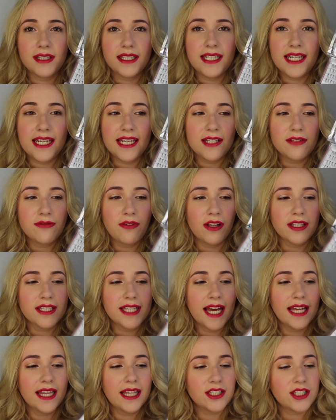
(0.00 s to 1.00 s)
need false
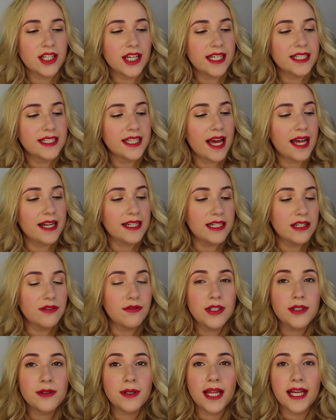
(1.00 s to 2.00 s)
eyelashes and
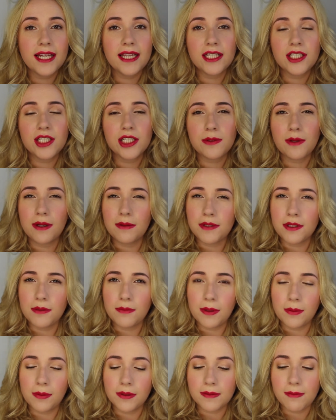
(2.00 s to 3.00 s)
individual eyelashes when I'm
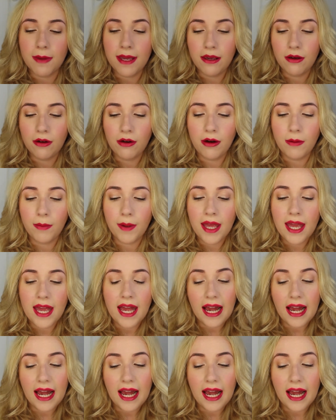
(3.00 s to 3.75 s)
doing people's makeup.